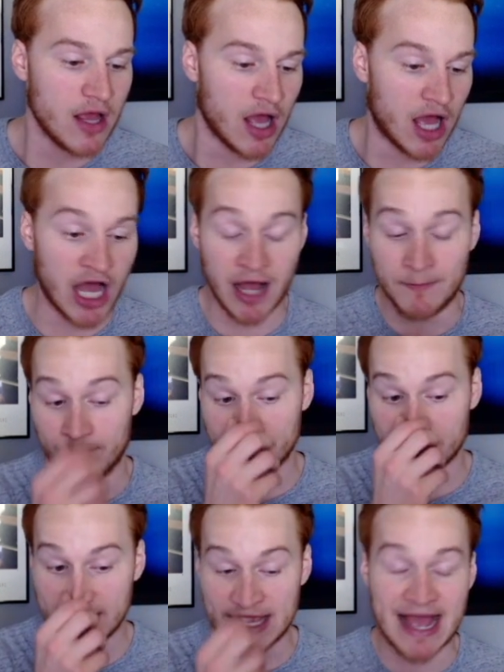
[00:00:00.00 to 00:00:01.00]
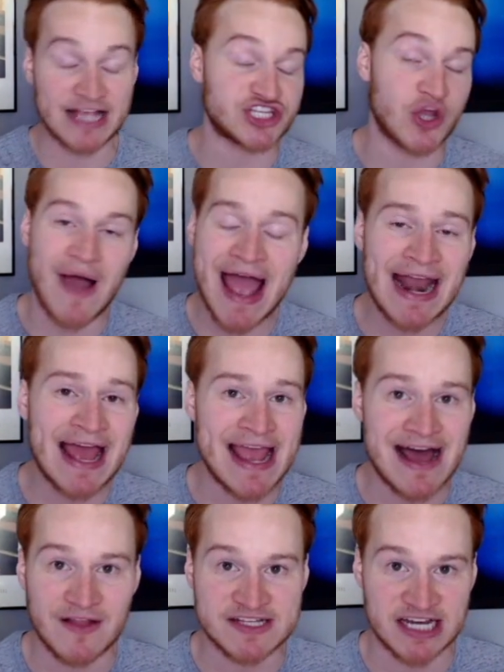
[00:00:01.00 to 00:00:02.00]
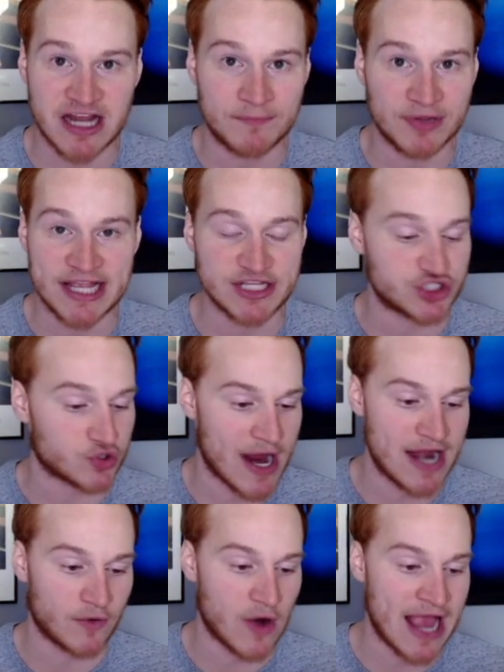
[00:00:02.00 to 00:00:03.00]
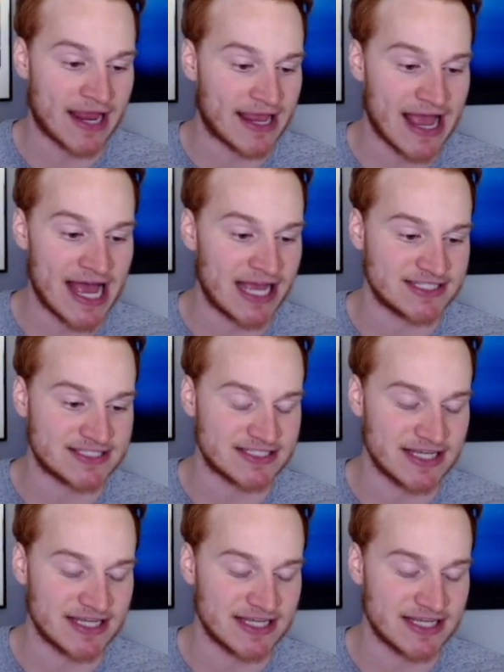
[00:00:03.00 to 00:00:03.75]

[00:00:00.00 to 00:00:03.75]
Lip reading: So NIL is a complete train wreck, guys.